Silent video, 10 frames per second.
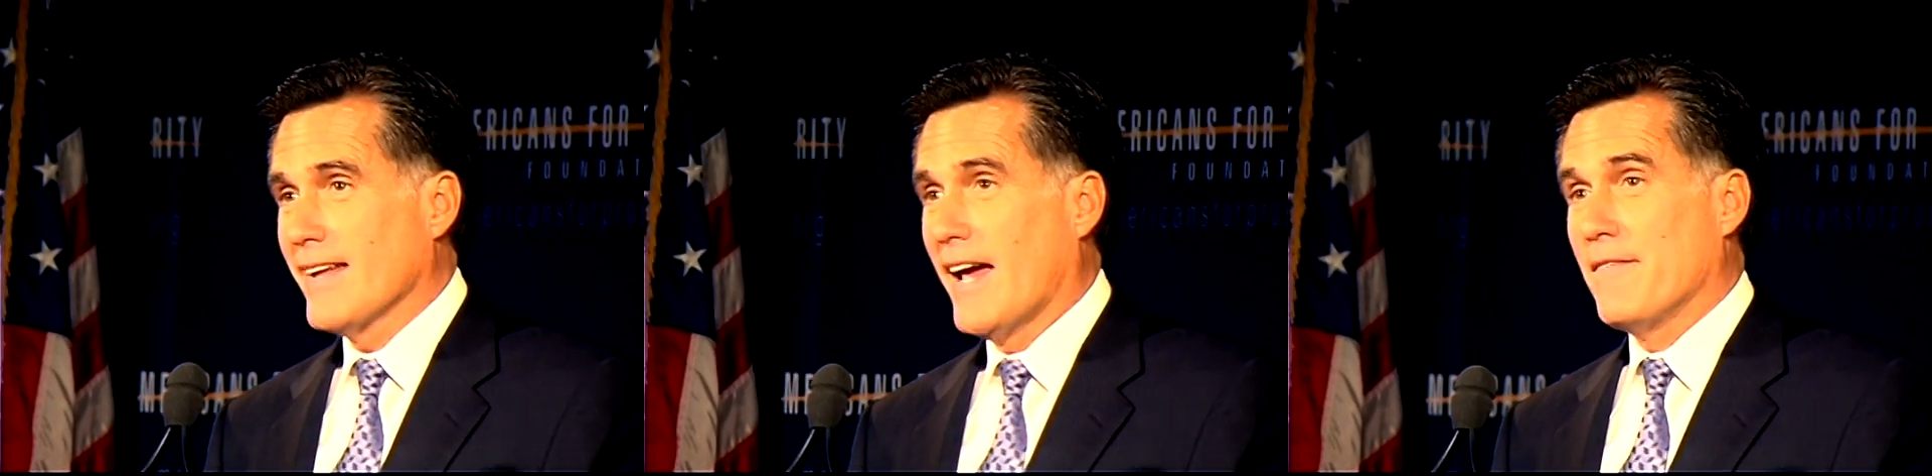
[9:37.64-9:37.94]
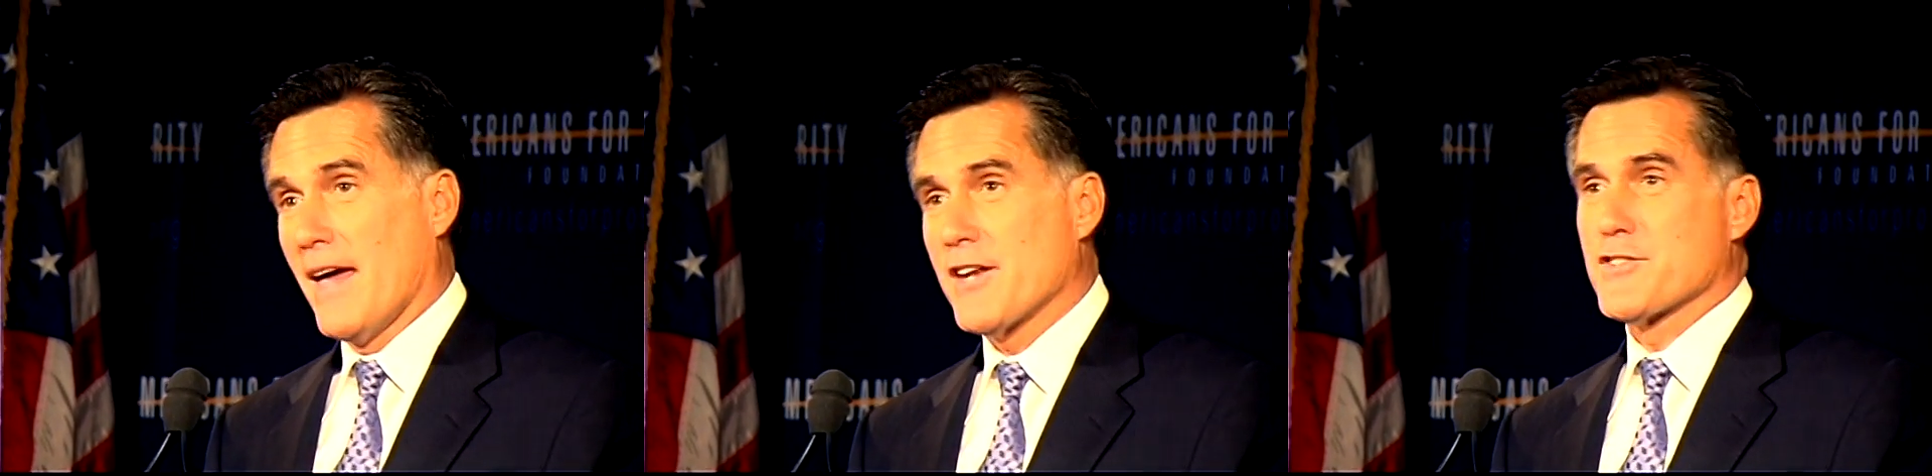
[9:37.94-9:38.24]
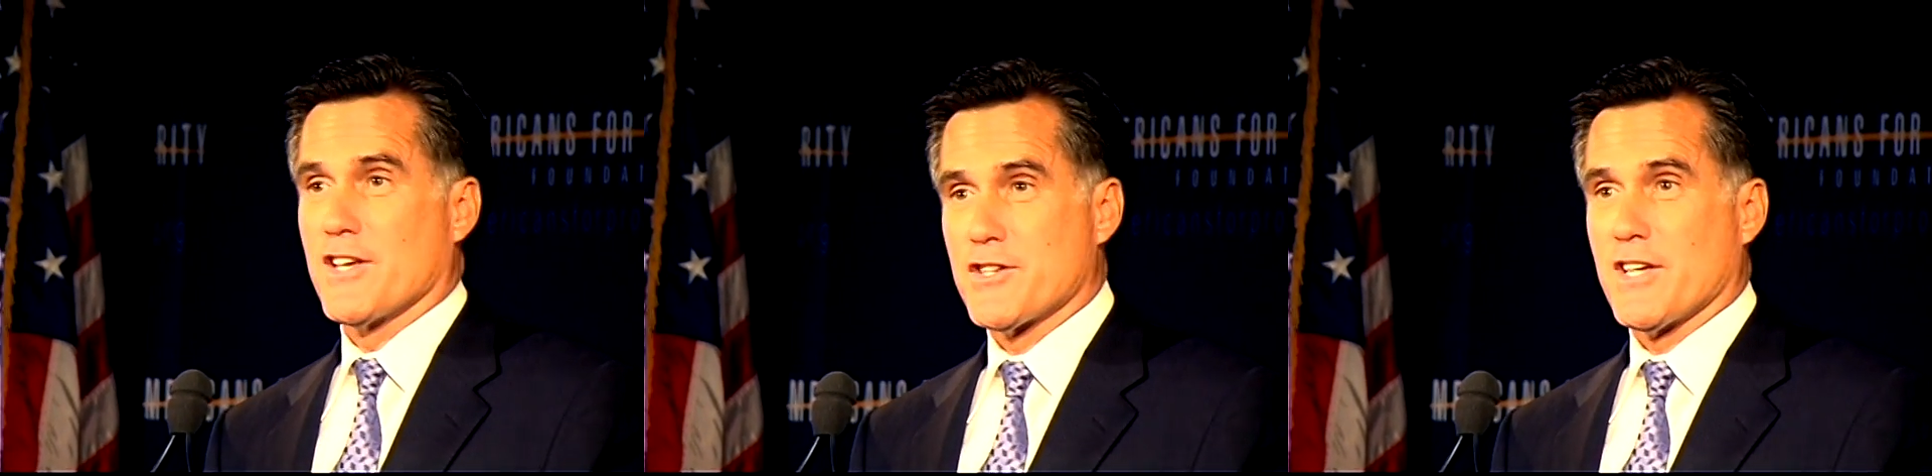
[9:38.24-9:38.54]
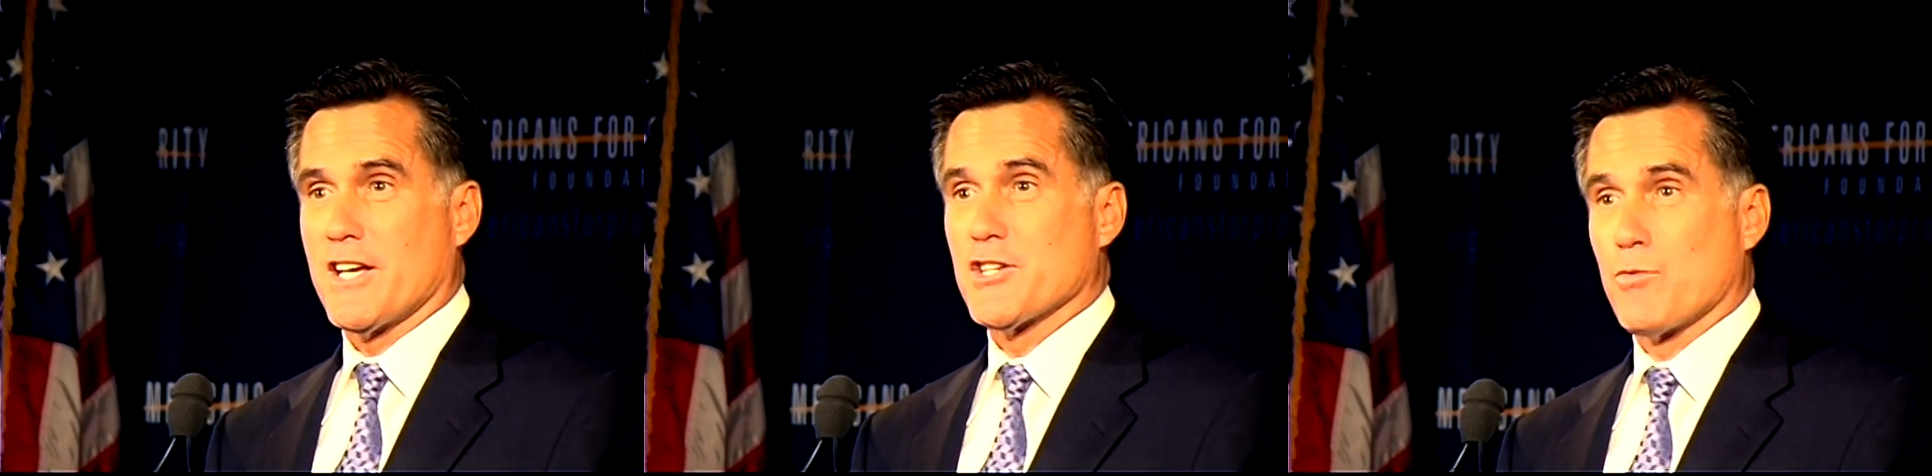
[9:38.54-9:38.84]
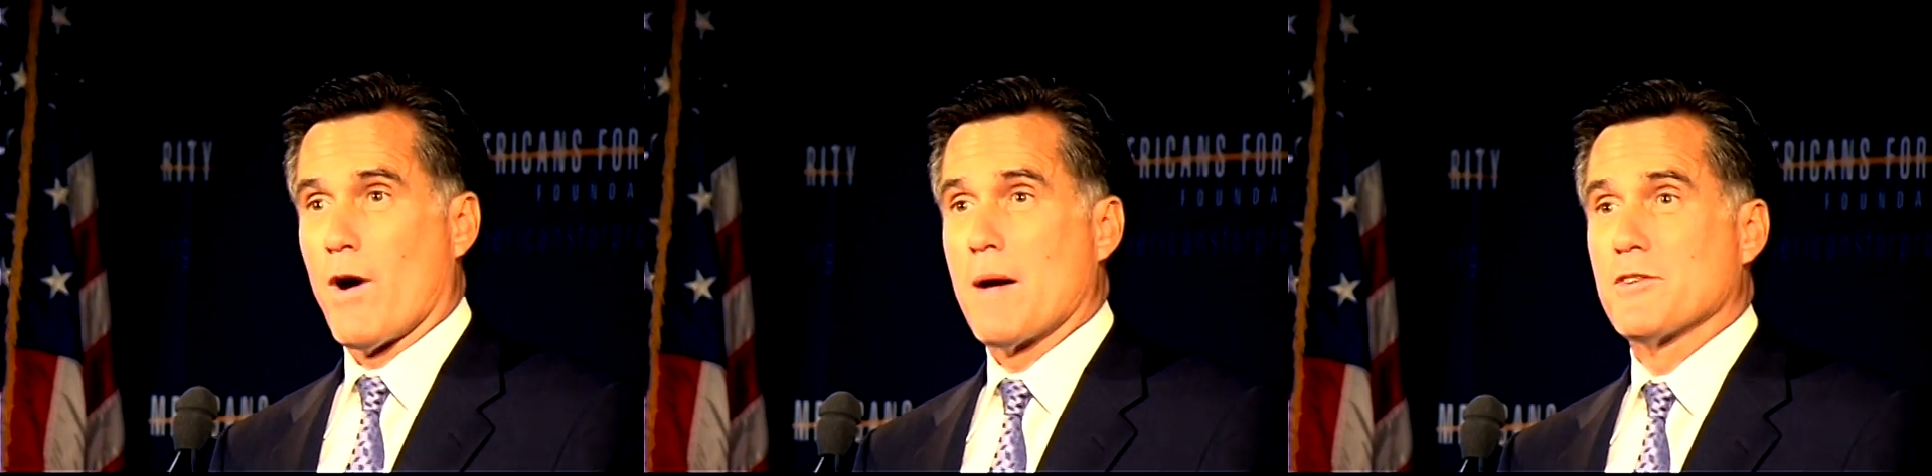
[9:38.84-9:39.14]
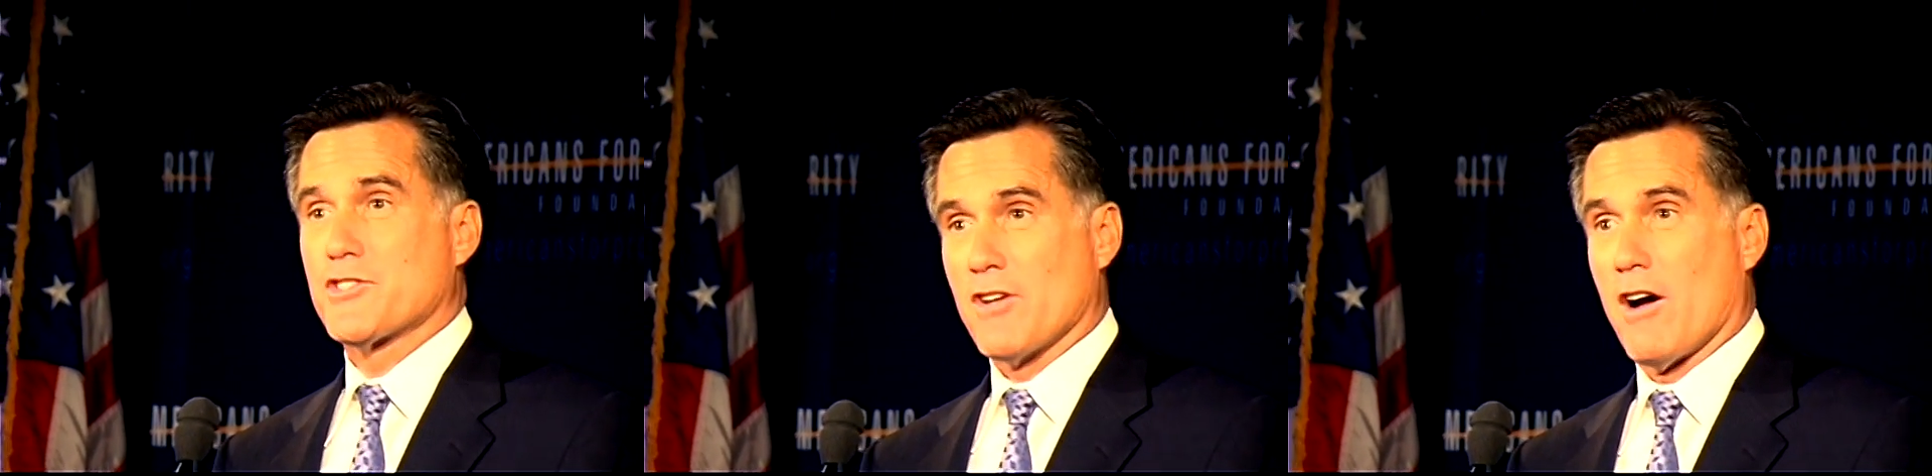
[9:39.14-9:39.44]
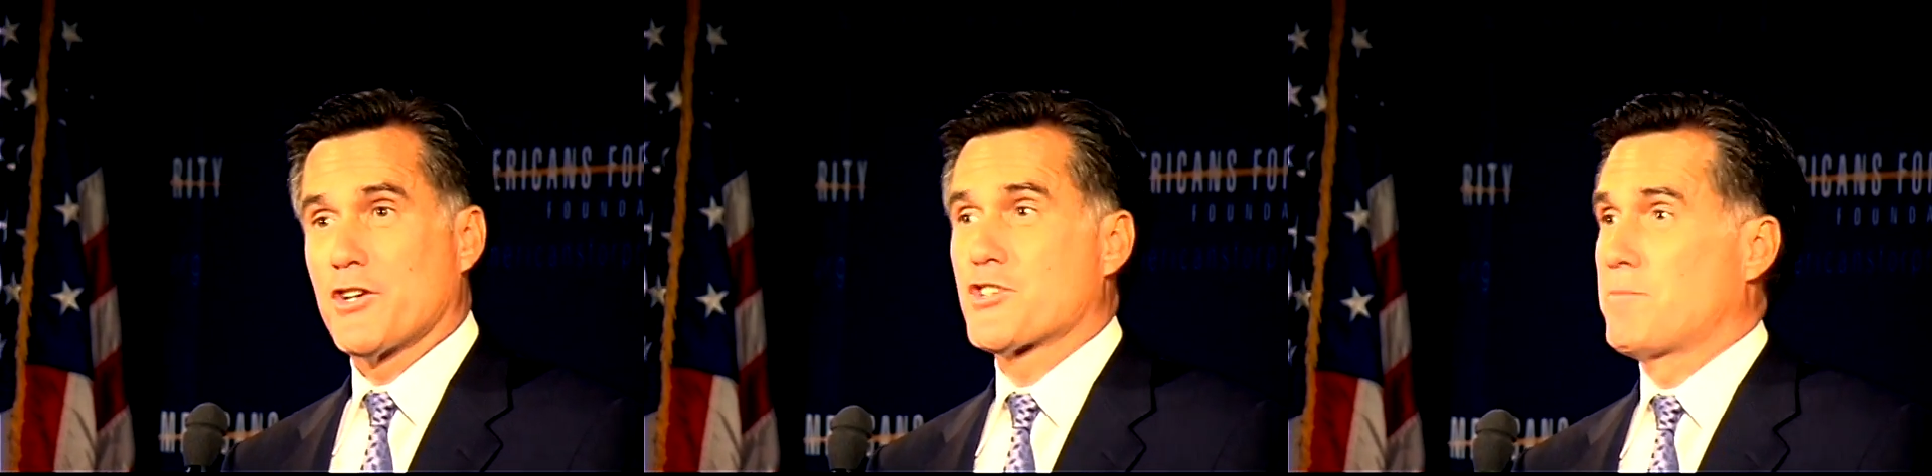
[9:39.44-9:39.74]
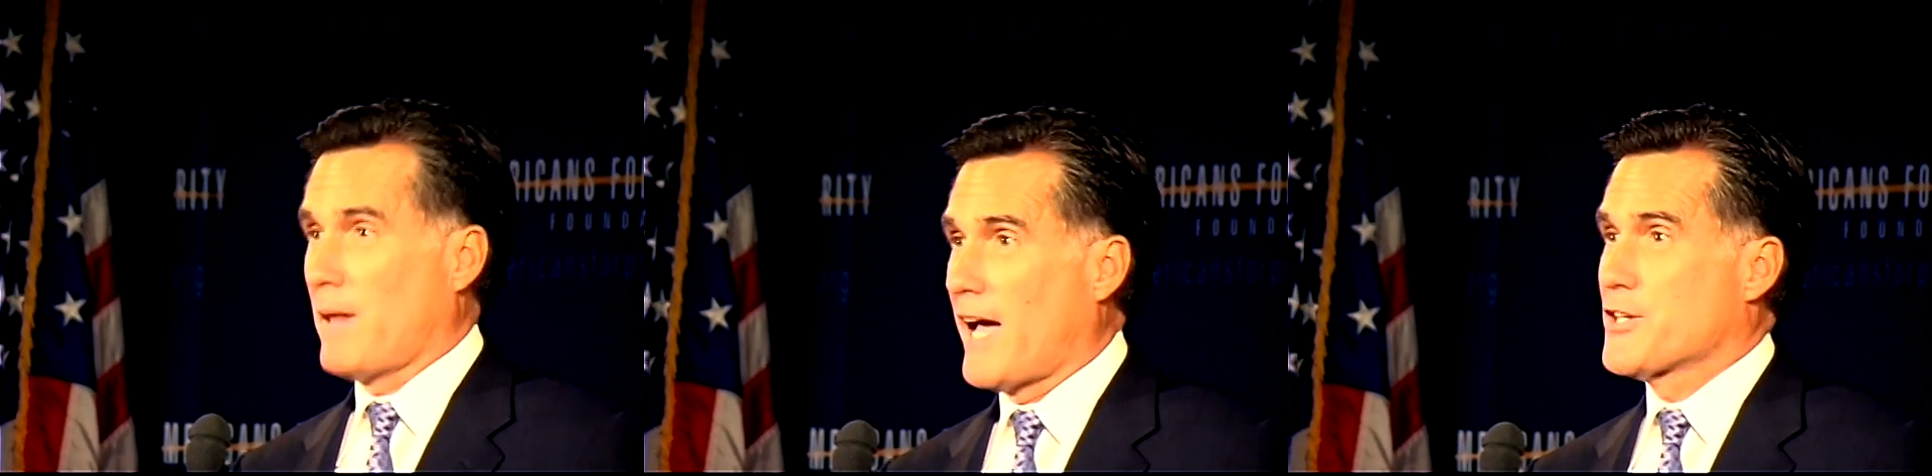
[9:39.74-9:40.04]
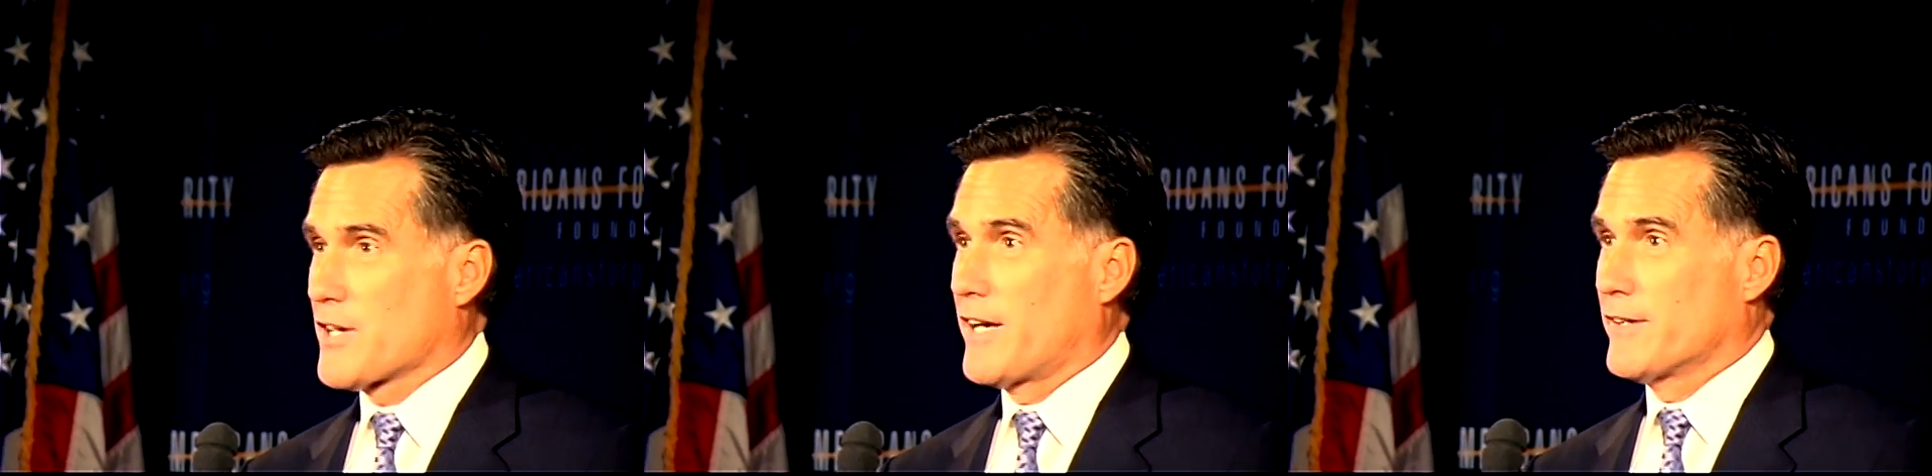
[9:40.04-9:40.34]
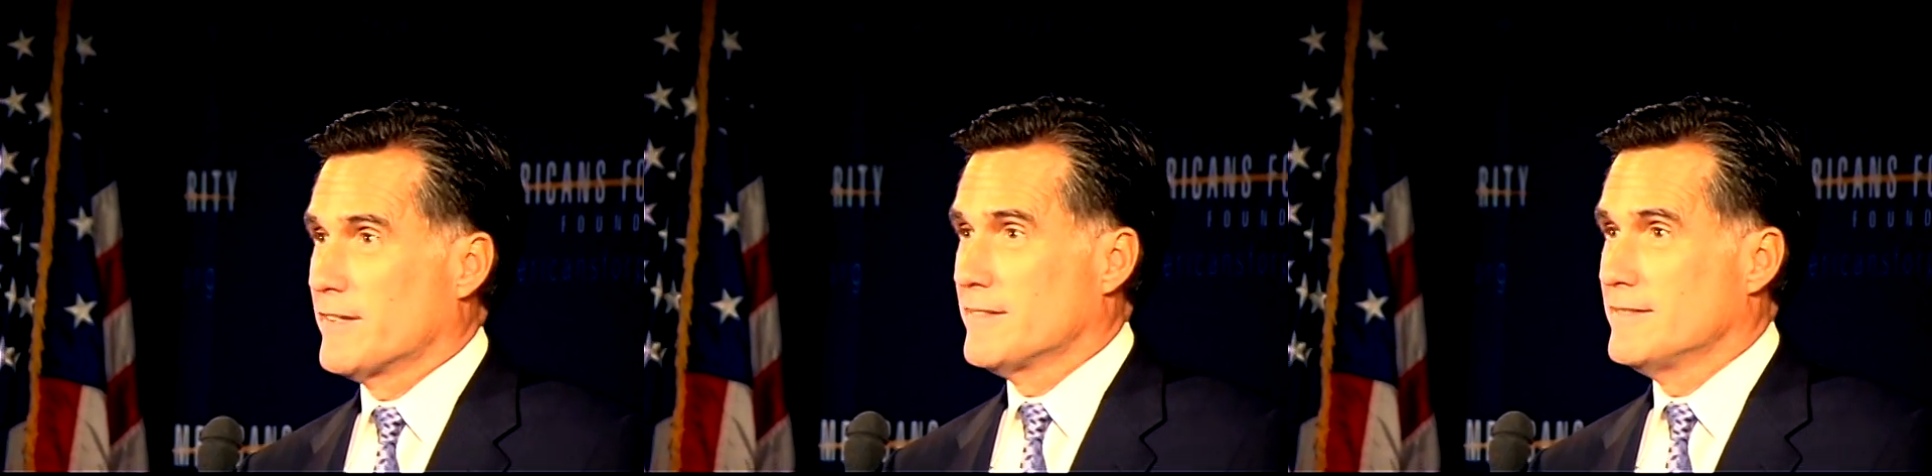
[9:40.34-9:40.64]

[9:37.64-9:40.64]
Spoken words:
And that, as they say, is why I'm a staunch supply-sider.